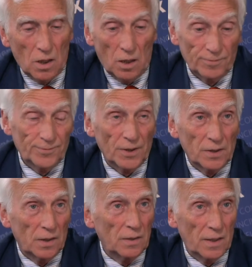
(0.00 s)
of
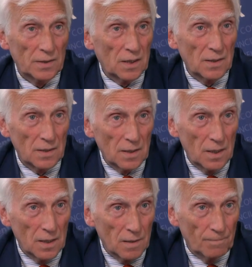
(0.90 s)

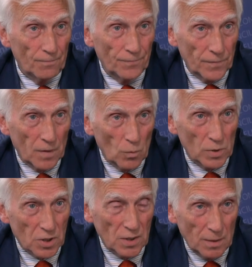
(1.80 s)
Nadia,
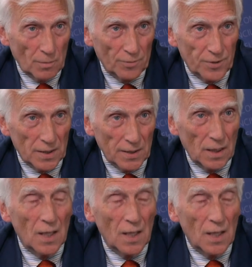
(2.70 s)
what's the name of the lady?